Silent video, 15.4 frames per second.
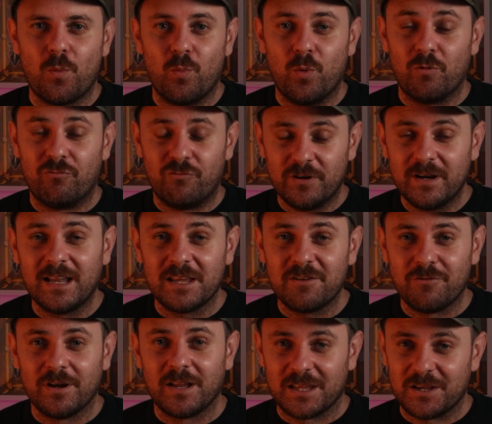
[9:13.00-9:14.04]
were
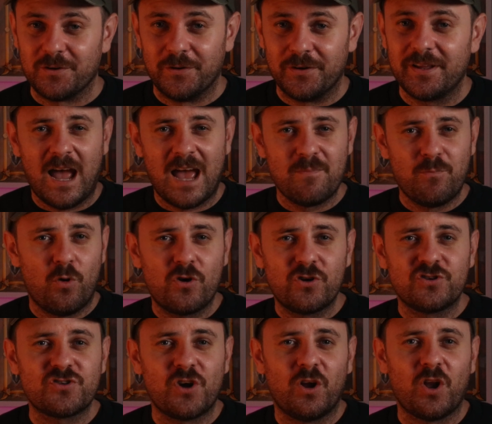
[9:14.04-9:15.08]
really good. I had more
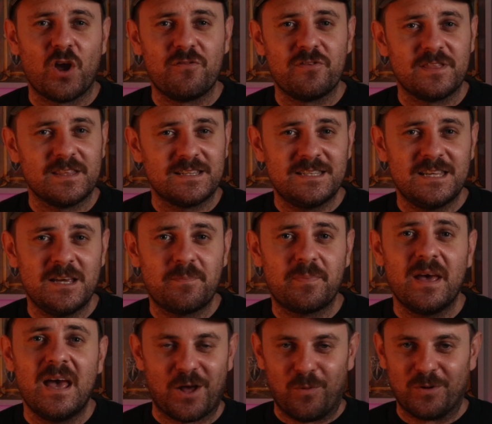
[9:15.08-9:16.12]
control over the tip,
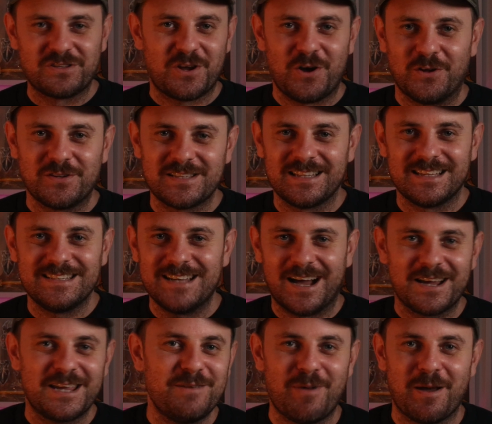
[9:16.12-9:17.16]
and I wasn't constantly
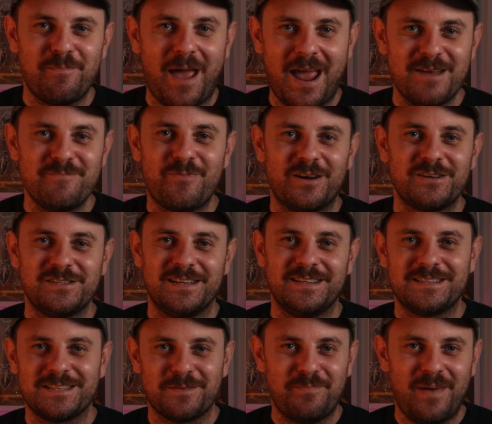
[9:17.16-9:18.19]
dunking my paintbrush
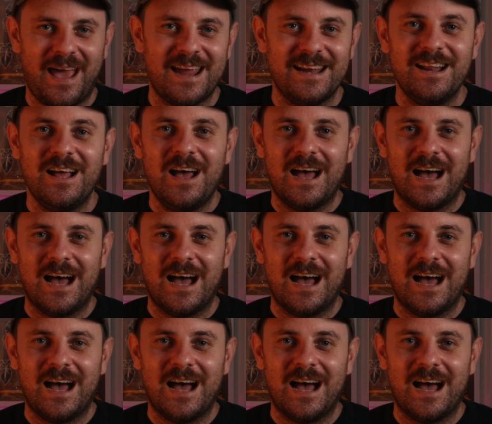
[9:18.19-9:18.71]
into the paint.